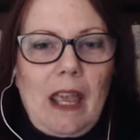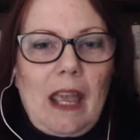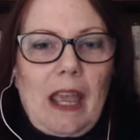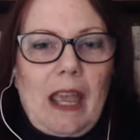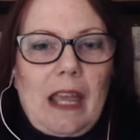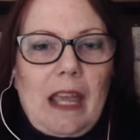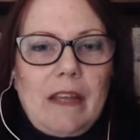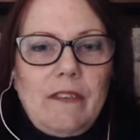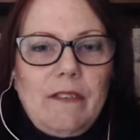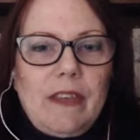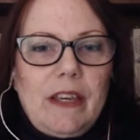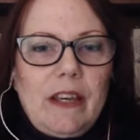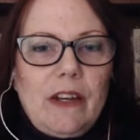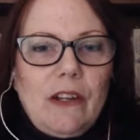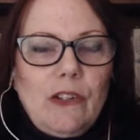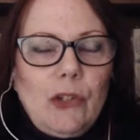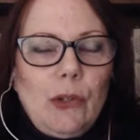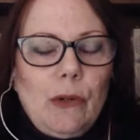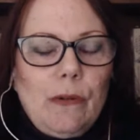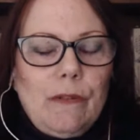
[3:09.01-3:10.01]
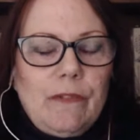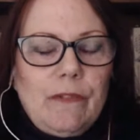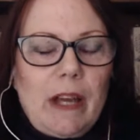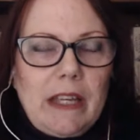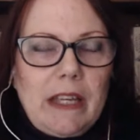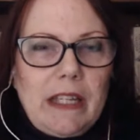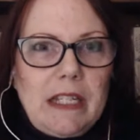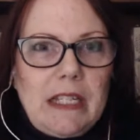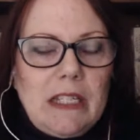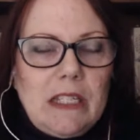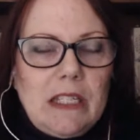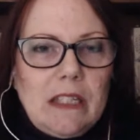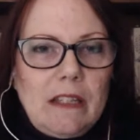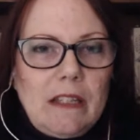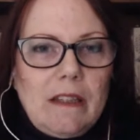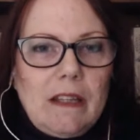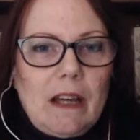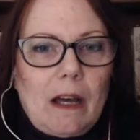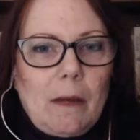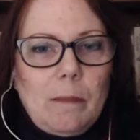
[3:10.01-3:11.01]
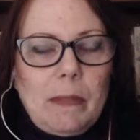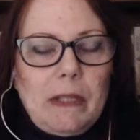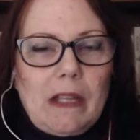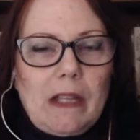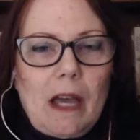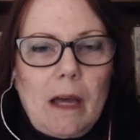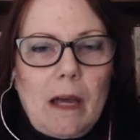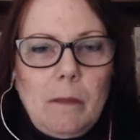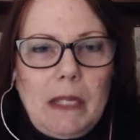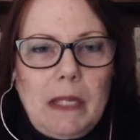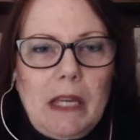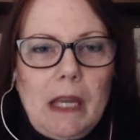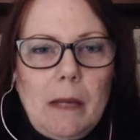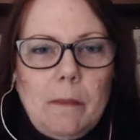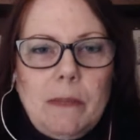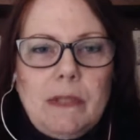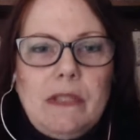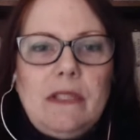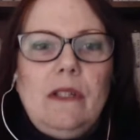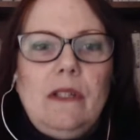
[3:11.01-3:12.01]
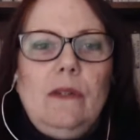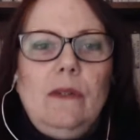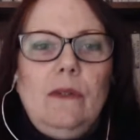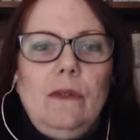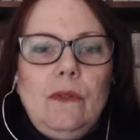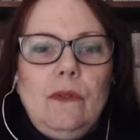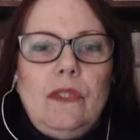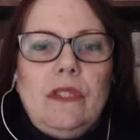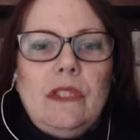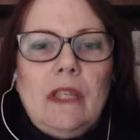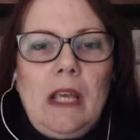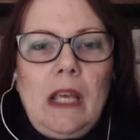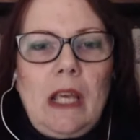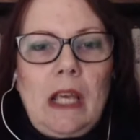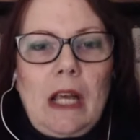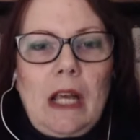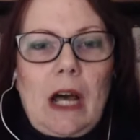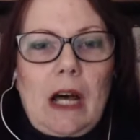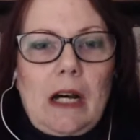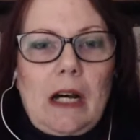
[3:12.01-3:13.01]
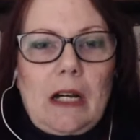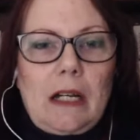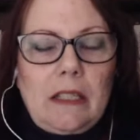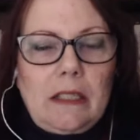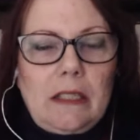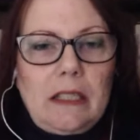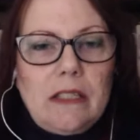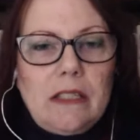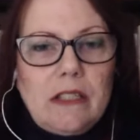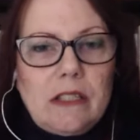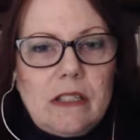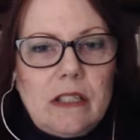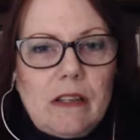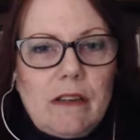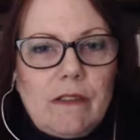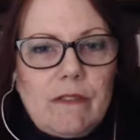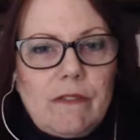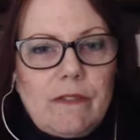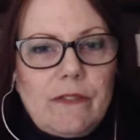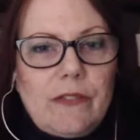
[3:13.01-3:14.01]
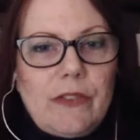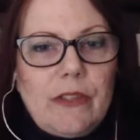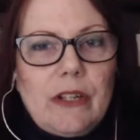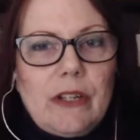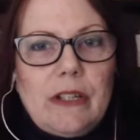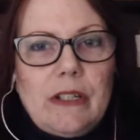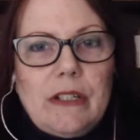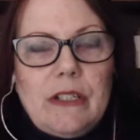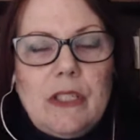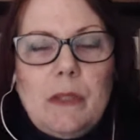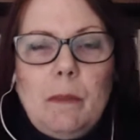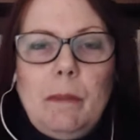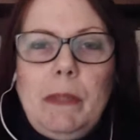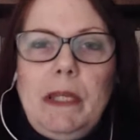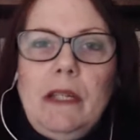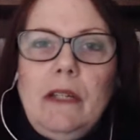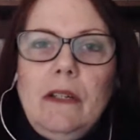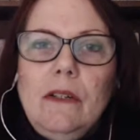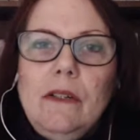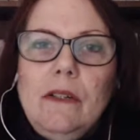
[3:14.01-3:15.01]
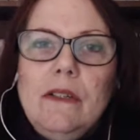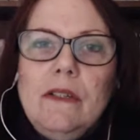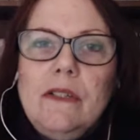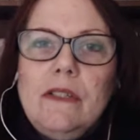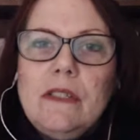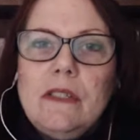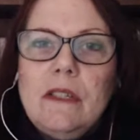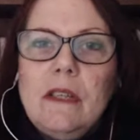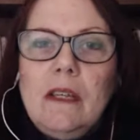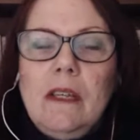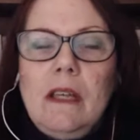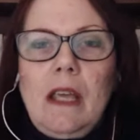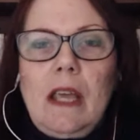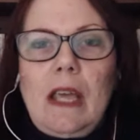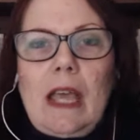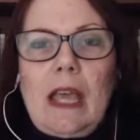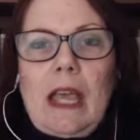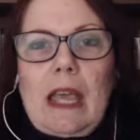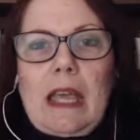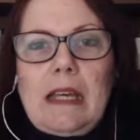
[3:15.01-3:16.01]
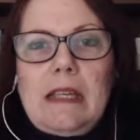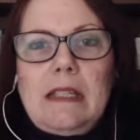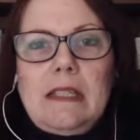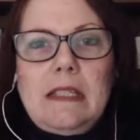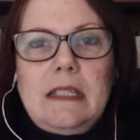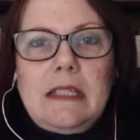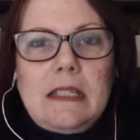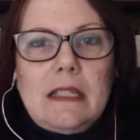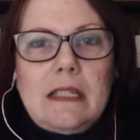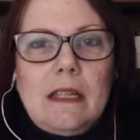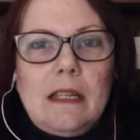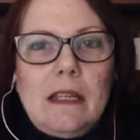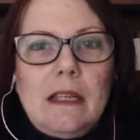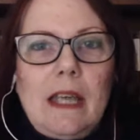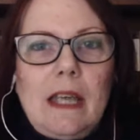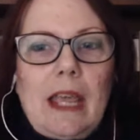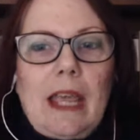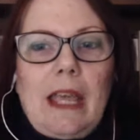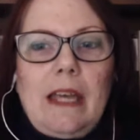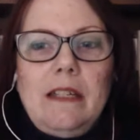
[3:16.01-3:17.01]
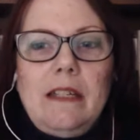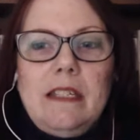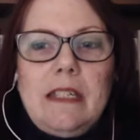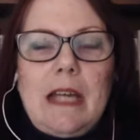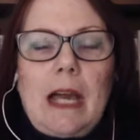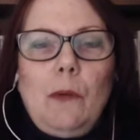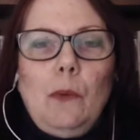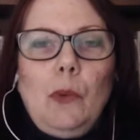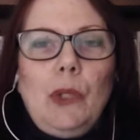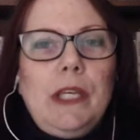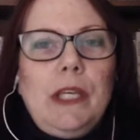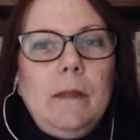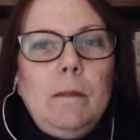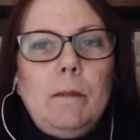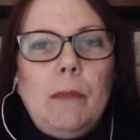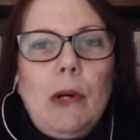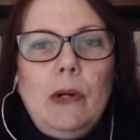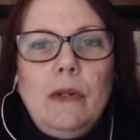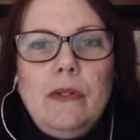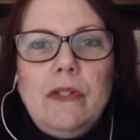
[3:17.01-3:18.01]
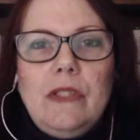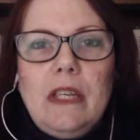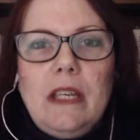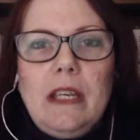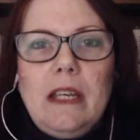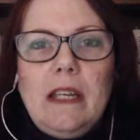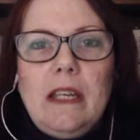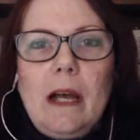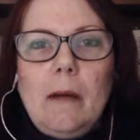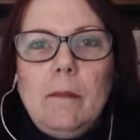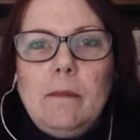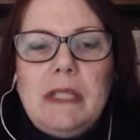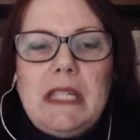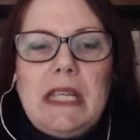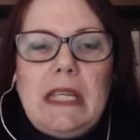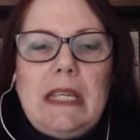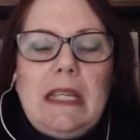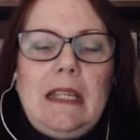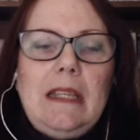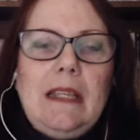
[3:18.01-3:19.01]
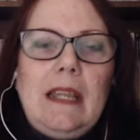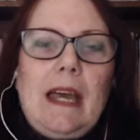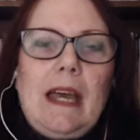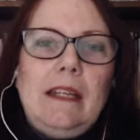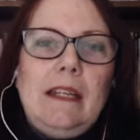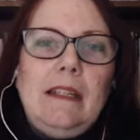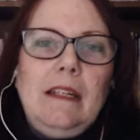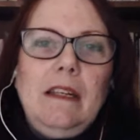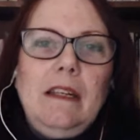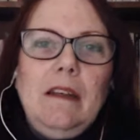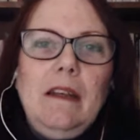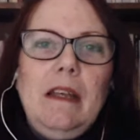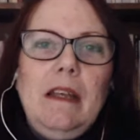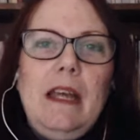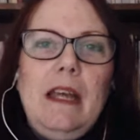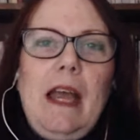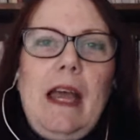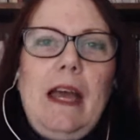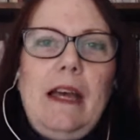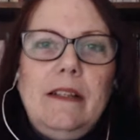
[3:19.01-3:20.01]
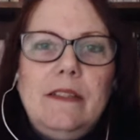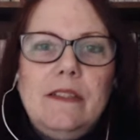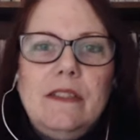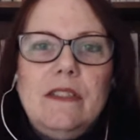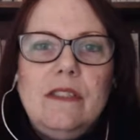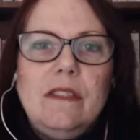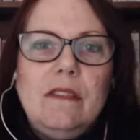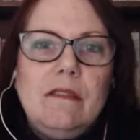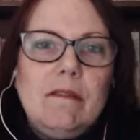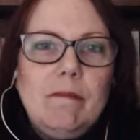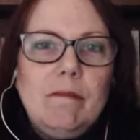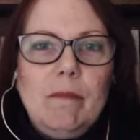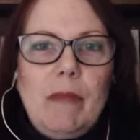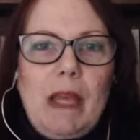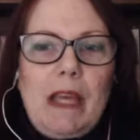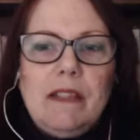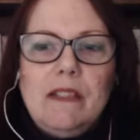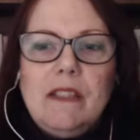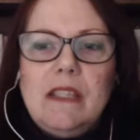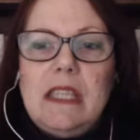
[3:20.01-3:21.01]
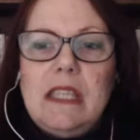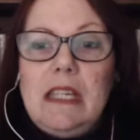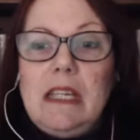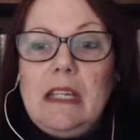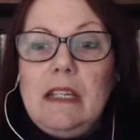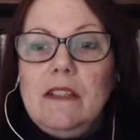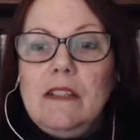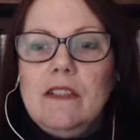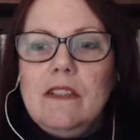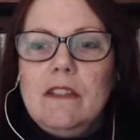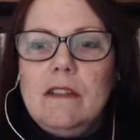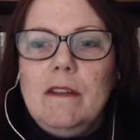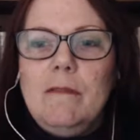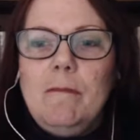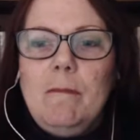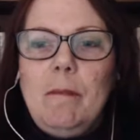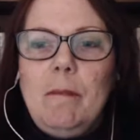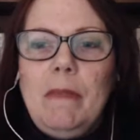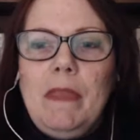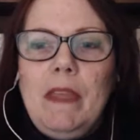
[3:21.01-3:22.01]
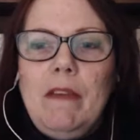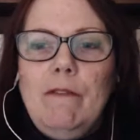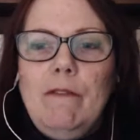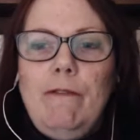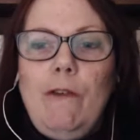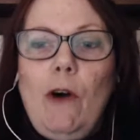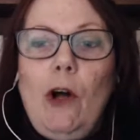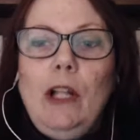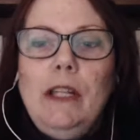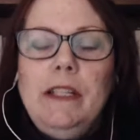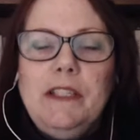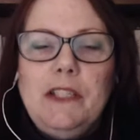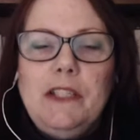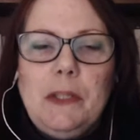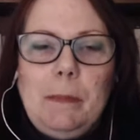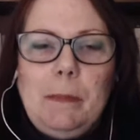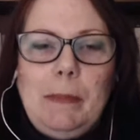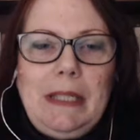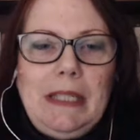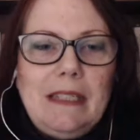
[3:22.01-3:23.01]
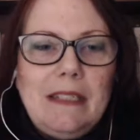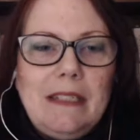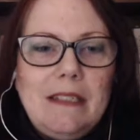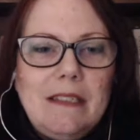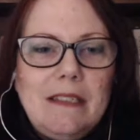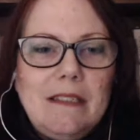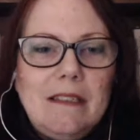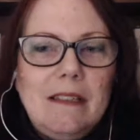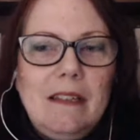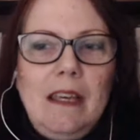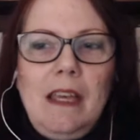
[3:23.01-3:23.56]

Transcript: And there you'll find the up and coming episodes, a list of the speakers, and I will keep posting and updating that as things fall into place.